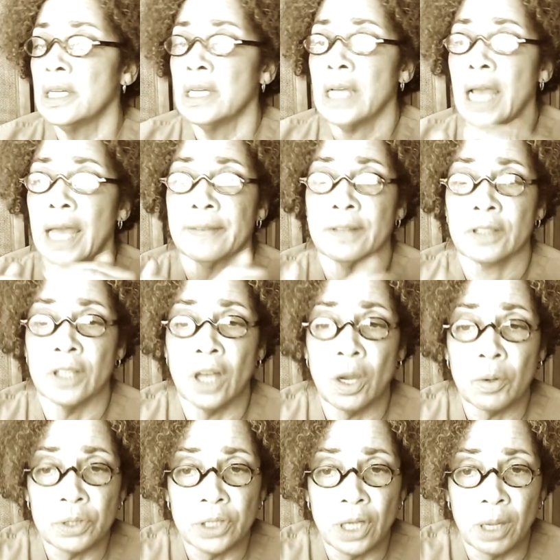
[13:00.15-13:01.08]
And the
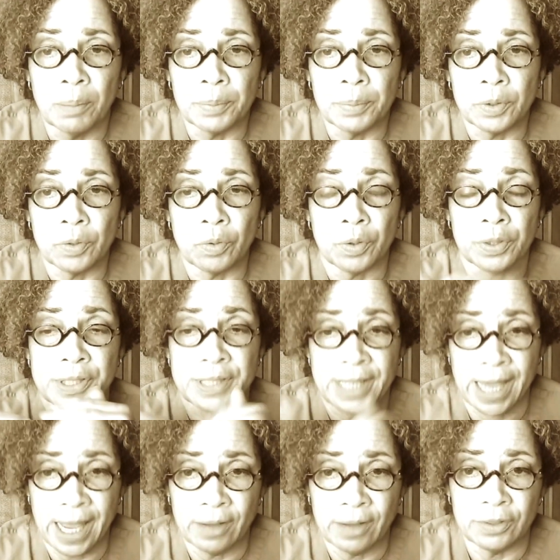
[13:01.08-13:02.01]
lower number, or the
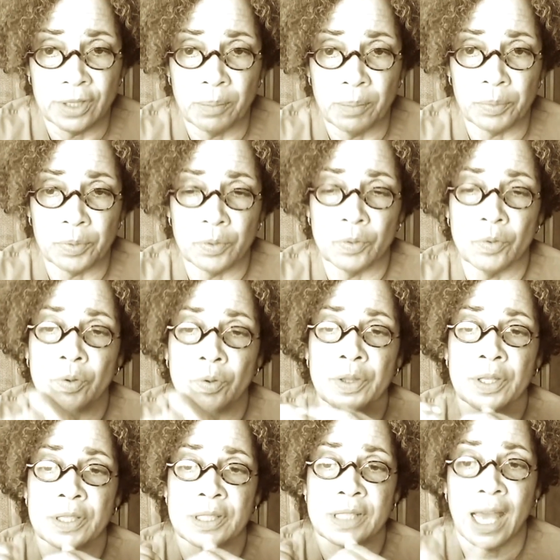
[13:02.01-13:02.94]
down number, or
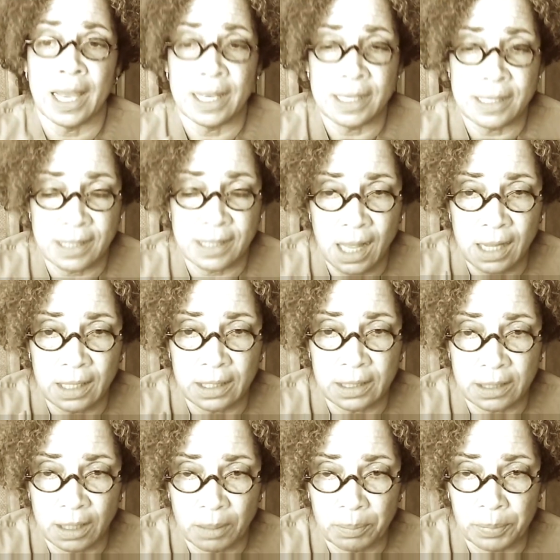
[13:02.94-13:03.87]
the
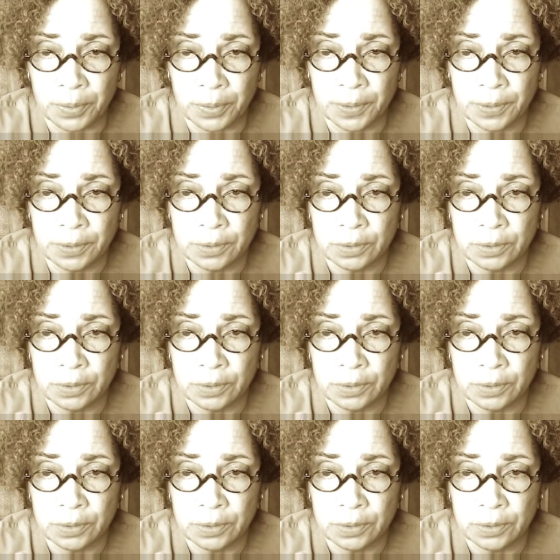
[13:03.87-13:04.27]
diastolic number,